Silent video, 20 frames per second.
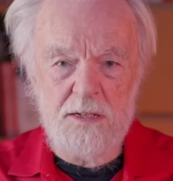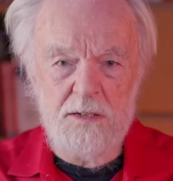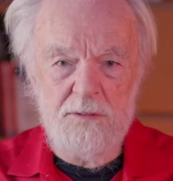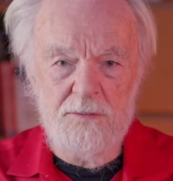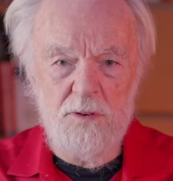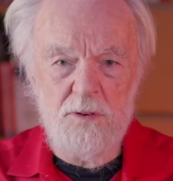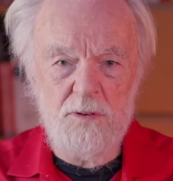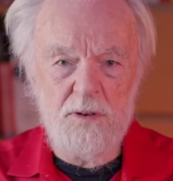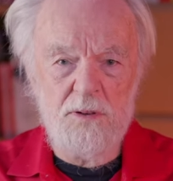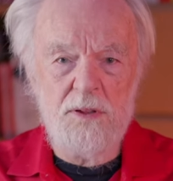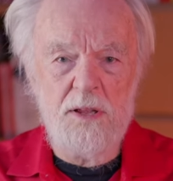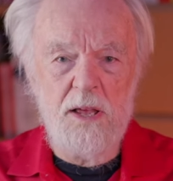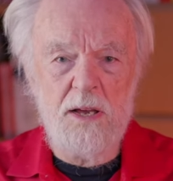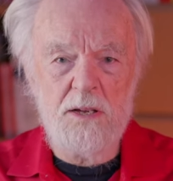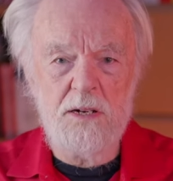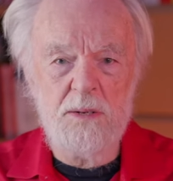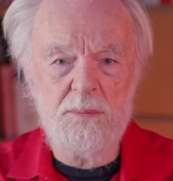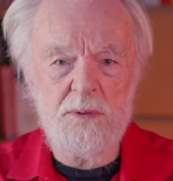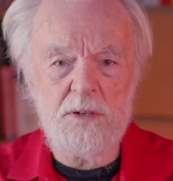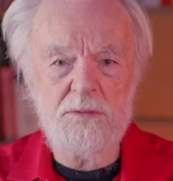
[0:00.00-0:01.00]
of all of the
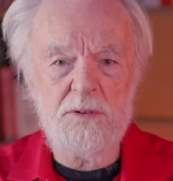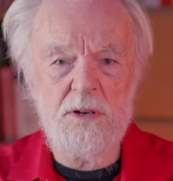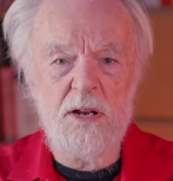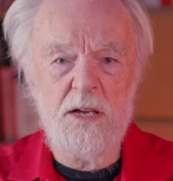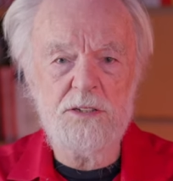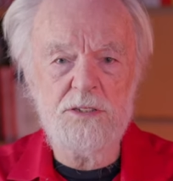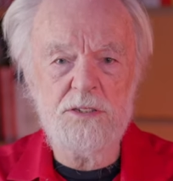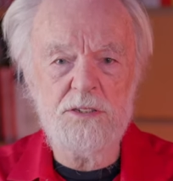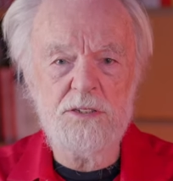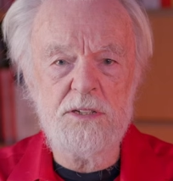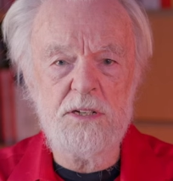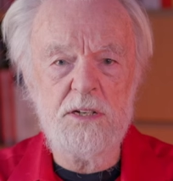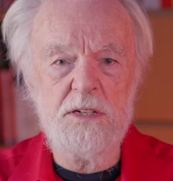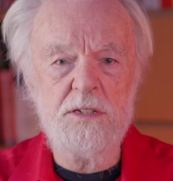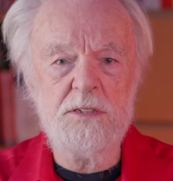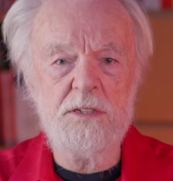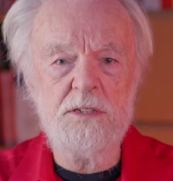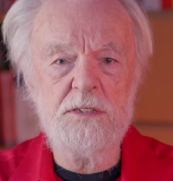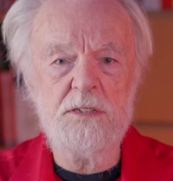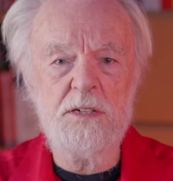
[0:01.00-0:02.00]
economic relations that
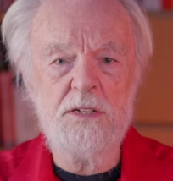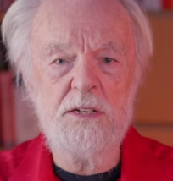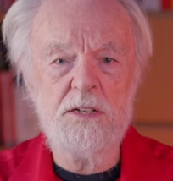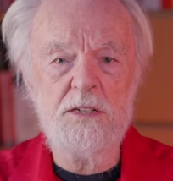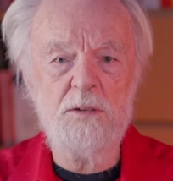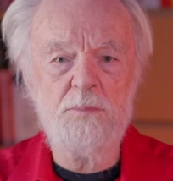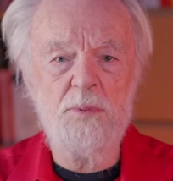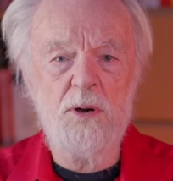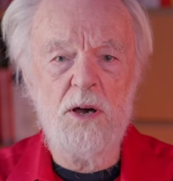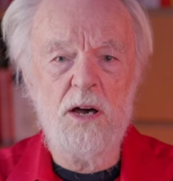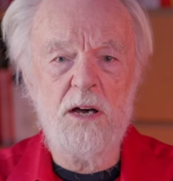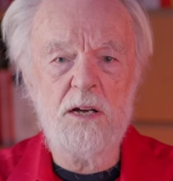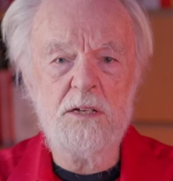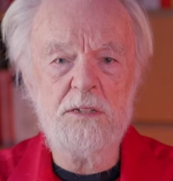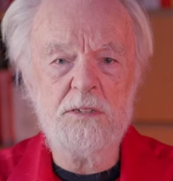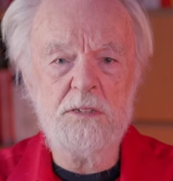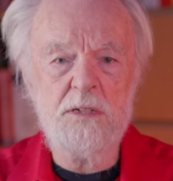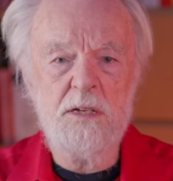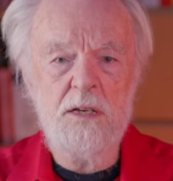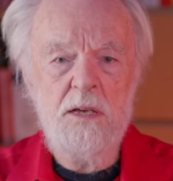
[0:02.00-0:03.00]
existed in the
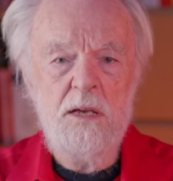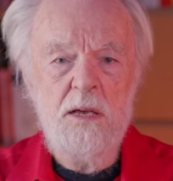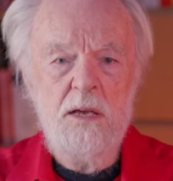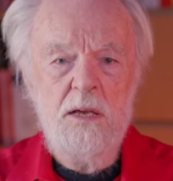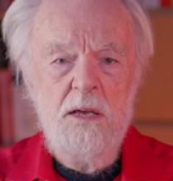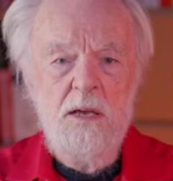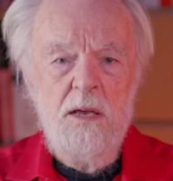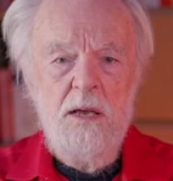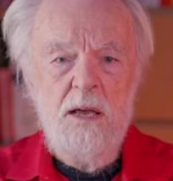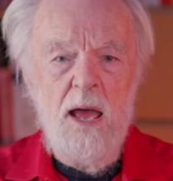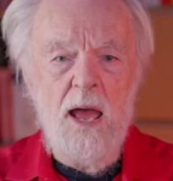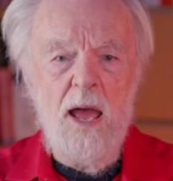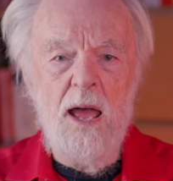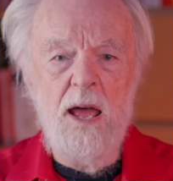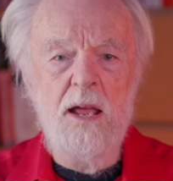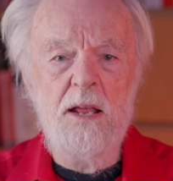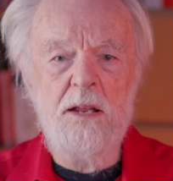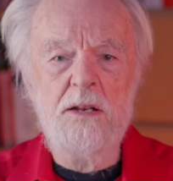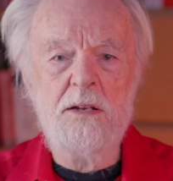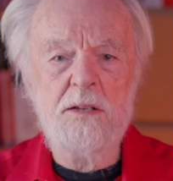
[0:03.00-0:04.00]
past,
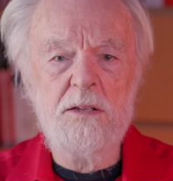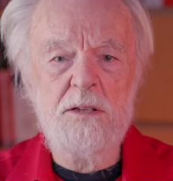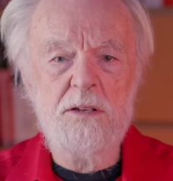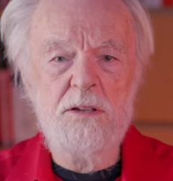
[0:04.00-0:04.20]
and